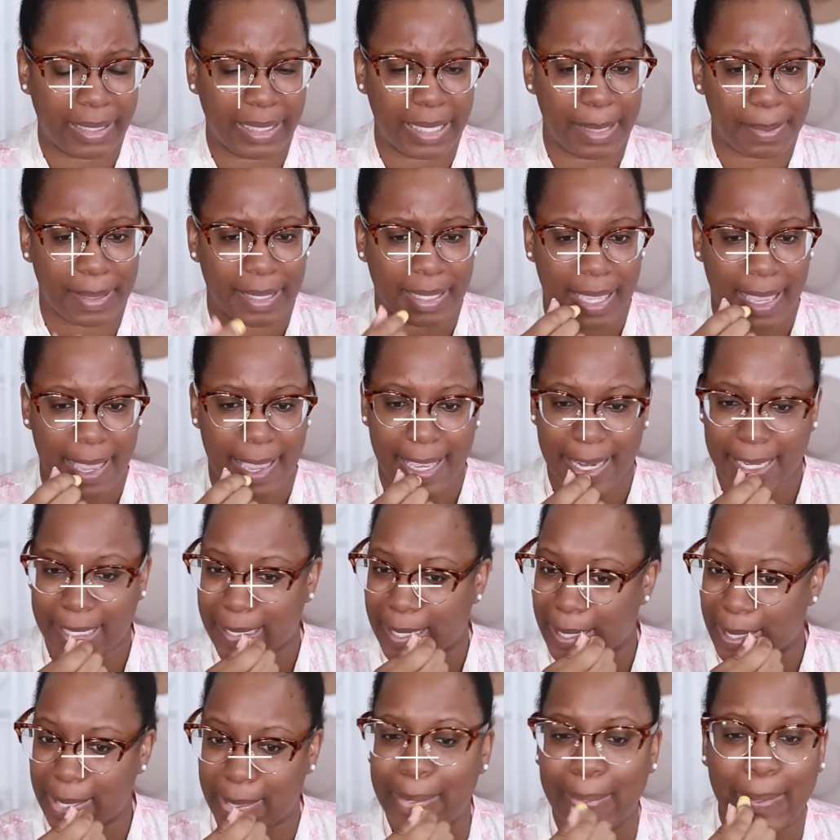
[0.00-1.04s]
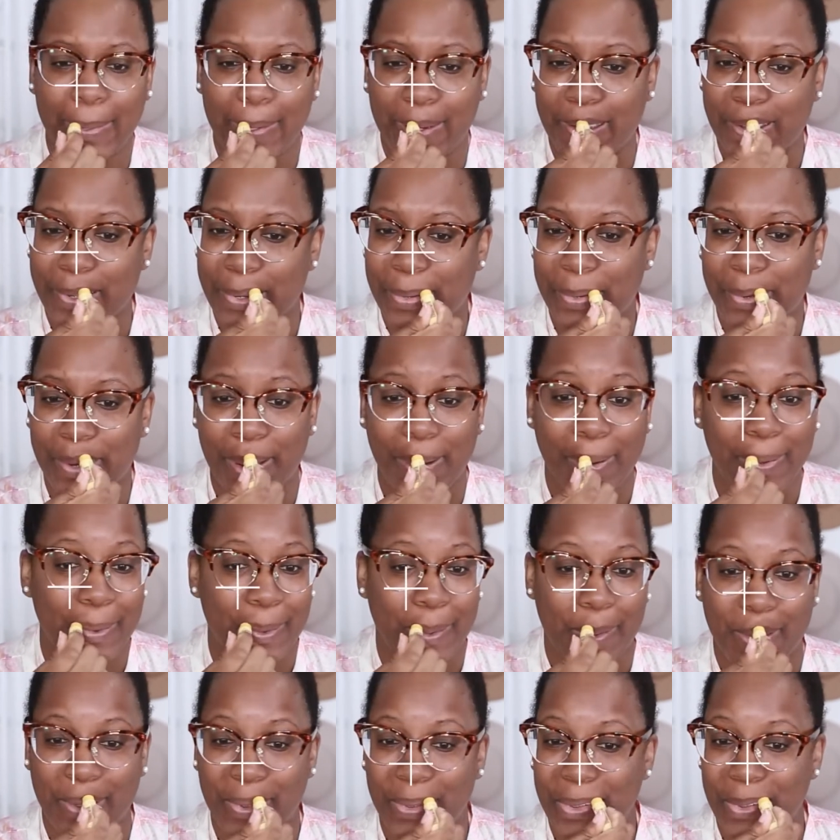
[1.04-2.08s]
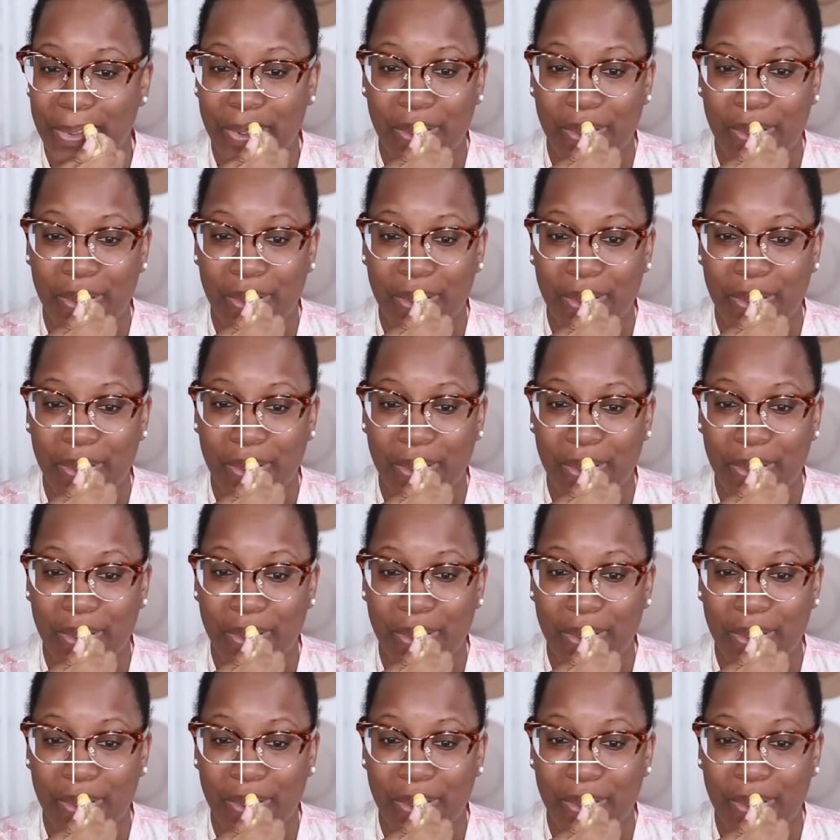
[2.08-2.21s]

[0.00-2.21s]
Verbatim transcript: my lips are ashy. I'm looking like a crackhead,